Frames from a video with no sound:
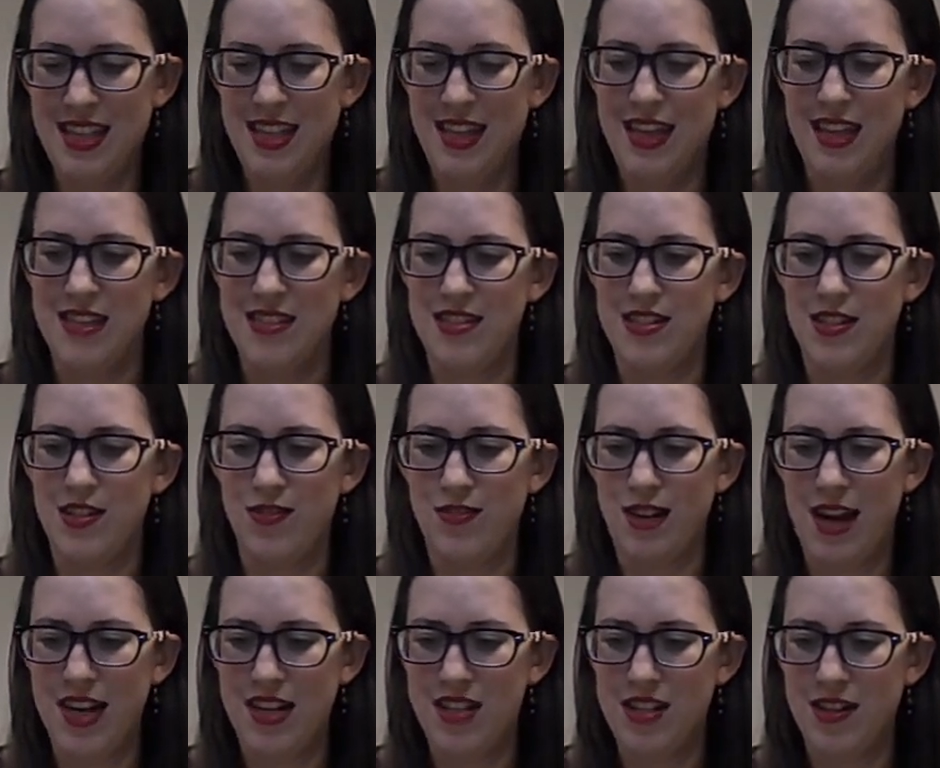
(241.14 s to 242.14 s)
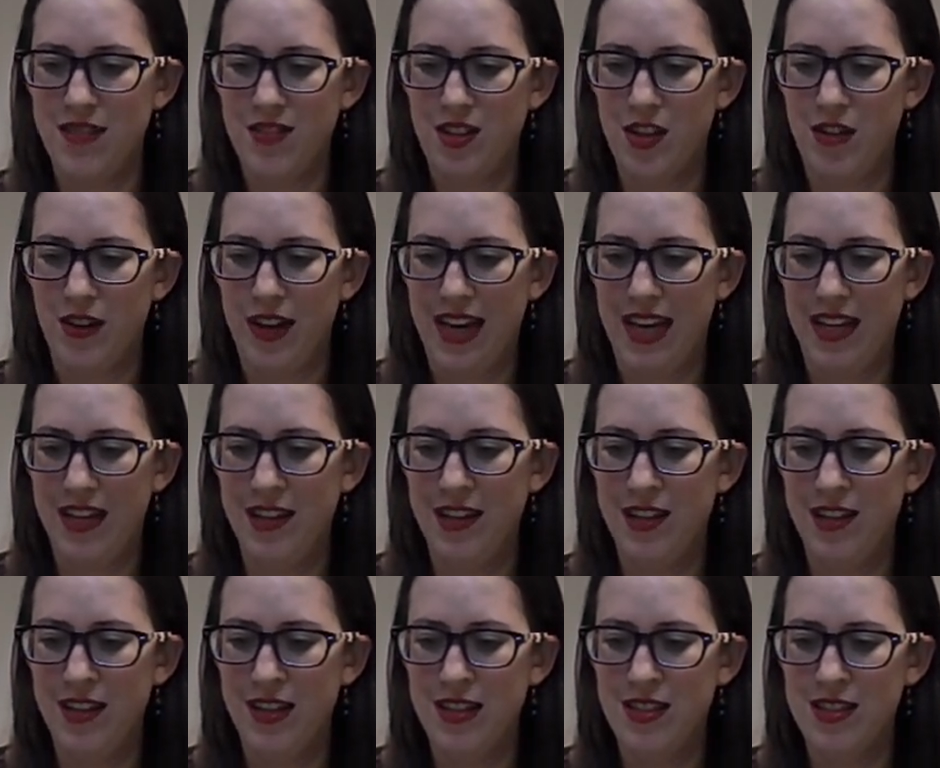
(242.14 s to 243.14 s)
is the direction of the grain.
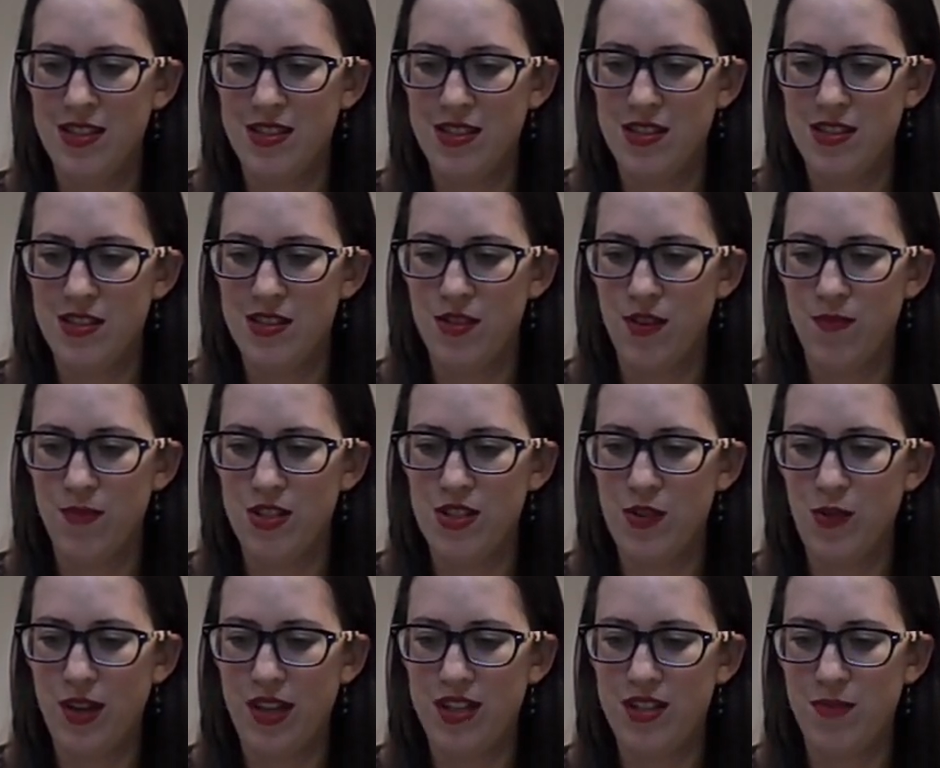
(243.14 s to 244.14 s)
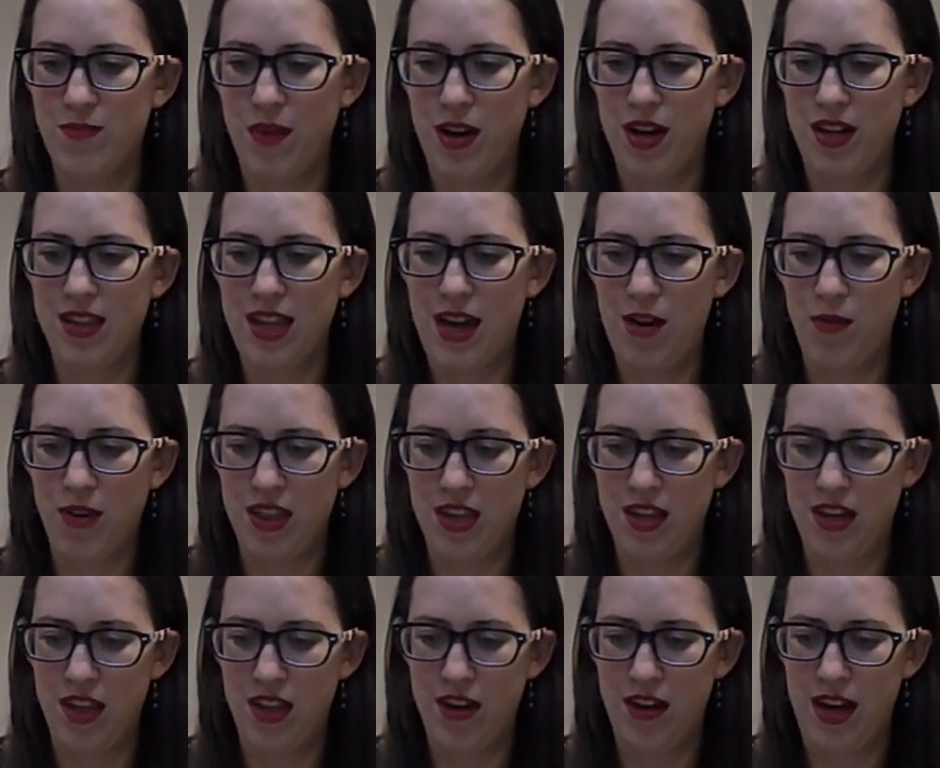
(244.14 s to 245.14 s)
So I'm just going to mark that with
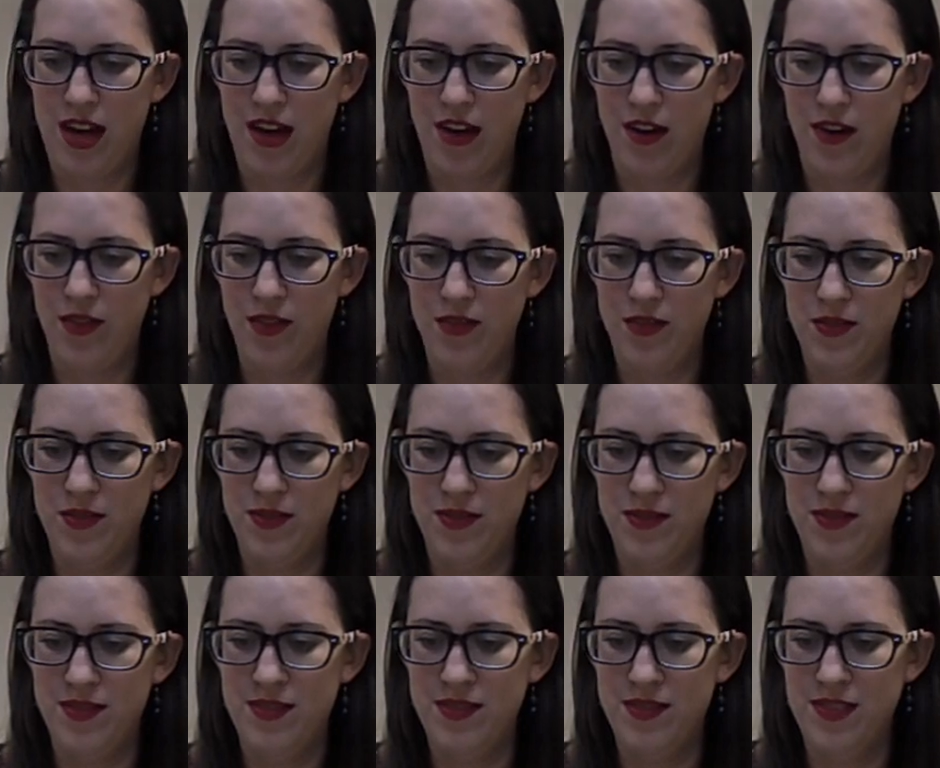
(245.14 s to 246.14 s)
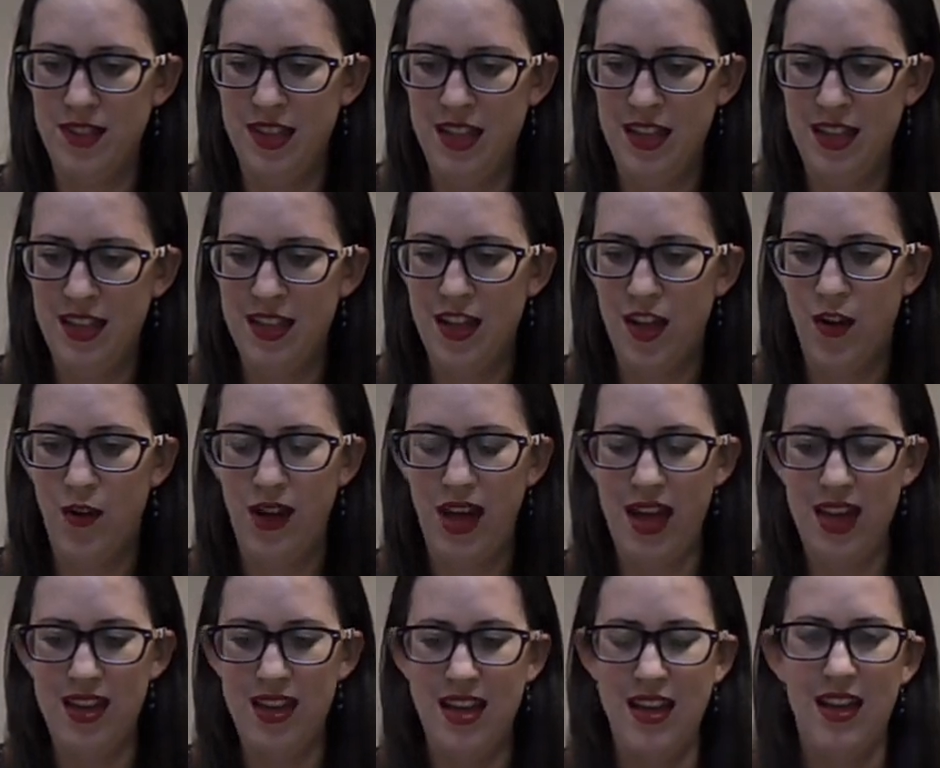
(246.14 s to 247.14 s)
another arrow.
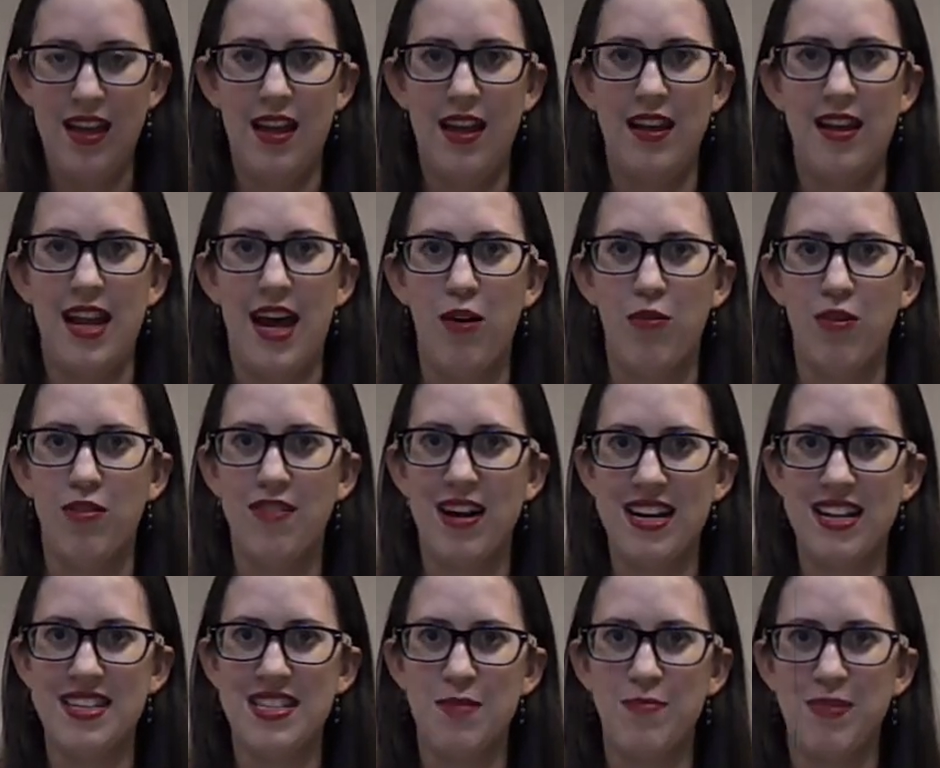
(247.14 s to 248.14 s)
Okay, and now we're ready to